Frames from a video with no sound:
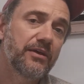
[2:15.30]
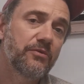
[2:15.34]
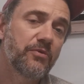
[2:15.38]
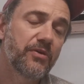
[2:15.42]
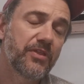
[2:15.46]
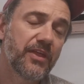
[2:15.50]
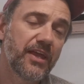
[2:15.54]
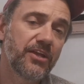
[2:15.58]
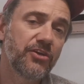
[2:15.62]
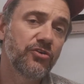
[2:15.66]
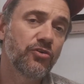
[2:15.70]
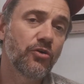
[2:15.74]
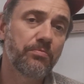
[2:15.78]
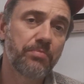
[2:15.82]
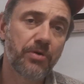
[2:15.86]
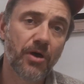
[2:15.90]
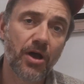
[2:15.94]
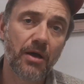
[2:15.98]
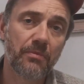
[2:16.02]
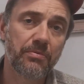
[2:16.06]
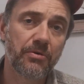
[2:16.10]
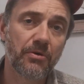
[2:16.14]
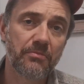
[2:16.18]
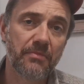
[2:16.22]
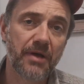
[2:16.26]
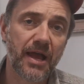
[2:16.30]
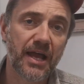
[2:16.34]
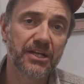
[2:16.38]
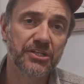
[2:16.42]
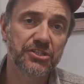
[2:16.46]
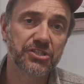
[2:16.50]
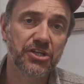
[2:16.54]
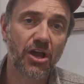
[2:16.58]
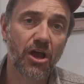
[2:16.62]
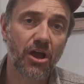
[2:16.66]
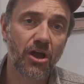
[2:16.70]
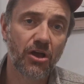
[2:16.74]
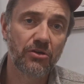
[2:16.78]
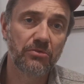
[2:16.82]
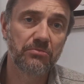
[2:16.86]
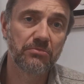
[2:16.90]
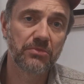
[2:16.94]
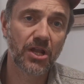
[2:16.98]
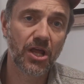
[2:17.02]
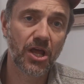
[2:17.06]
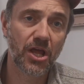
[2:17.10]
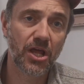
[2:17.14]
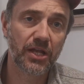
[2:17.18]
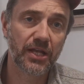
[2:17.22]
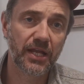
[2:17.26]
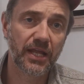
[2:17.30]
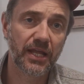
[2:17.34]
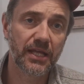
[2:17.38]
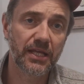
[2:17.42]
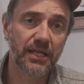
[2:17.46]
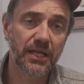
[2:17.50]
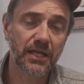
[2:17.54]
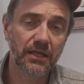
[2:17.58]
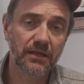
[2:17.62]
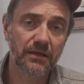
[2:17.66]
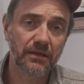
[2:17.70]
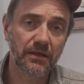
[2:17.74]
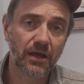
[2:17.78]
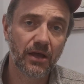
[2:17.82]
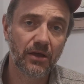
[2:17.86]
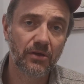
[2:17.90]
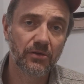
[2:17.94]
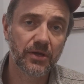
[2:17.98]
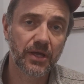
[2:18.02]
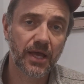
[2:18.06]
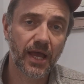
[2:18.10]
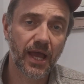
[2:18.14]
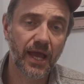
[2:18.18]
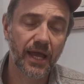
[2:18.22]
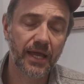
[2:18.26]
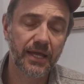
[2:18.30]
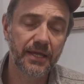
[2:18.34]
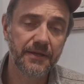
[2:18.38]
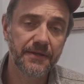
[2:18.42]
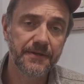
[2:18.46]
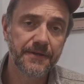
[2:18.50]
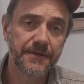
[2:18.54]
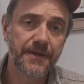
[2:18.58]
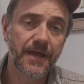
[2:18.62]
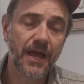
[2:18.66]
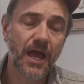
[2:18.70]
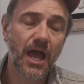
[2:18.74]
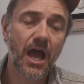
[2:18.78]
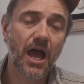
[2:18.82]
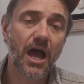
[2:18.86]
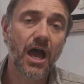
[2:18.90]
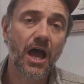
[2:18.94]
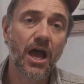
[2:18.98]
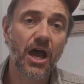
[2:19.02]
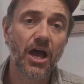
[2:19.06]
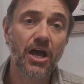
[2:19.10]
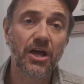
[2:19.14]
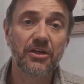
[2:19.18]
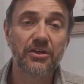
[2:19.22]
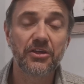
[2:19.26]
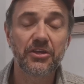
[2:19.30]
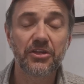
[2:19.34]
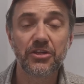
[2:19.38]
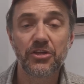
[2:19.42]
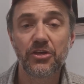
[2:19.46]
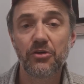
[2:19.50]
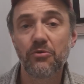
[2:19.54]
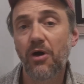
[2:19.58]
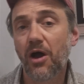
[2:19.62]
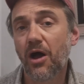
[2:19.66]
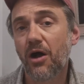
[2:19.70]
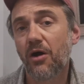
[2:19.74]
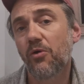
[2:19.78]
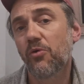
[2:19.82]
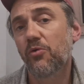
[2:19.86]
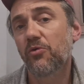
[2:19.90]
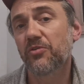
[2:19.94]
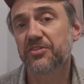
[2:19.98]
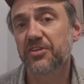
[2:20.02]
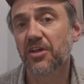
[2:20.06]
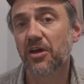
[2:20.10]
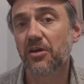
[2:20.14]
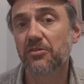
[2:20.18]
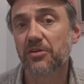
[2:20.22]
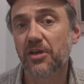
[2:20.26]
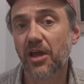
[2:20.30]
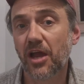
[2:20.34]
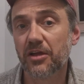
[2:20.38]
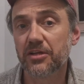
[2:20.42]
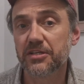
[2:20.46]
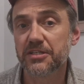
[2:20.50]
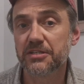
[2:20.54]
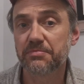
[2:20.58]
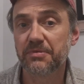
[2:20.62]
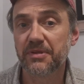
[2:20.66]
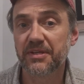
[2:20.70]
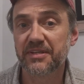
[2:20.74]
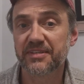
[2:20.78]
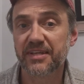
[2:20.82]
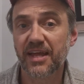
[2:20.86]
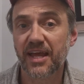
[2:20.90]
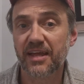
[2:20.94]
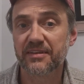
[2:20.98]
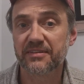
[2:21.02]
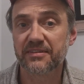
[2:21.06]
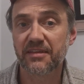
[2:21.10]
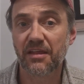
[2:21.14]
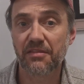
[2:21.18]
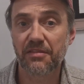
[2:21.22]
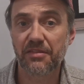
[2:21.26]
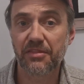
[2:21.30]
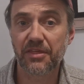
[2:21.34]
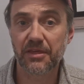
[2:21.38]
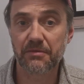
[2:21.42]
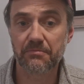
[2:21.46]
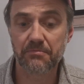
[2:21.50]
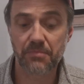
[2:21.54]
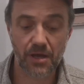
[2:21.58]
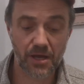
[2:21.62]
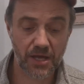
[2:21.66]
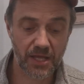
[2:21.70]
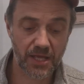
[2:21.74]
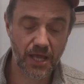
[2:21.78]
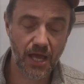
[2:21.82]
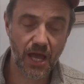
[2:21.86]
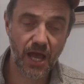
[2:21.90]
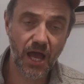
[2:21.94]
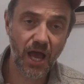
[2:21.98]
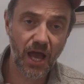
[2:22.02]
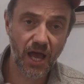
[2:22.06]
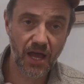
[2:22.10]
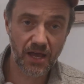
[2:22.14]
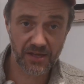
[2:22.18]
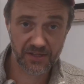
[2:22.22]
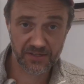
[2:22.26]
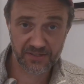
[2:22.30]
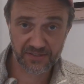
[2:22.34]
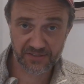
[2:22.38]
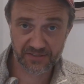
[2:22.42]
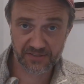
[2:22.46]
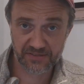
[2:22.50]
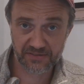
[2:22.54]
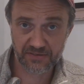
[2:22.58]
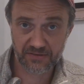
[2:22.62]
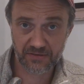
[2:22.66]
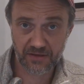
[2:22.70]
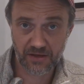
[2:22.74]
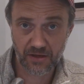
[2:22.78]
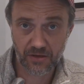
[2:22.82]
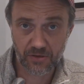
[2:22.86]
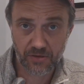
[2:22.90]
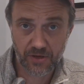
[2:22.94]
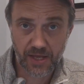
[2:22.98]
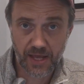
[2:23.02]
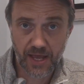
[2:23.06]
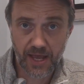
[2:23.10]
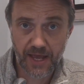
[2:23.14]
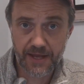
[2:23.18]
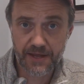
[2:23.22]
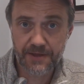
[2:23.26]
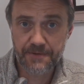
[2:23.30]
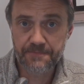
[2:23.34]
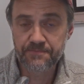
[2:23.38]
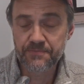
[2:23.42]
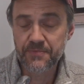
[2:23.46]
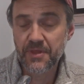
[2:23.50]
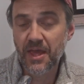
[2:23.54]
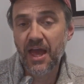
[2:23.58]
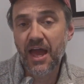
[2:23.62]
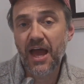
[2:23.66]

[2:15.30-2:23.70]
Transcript: within your Purple Mash home learning, okay, uh, you are also going to be set something by us okay?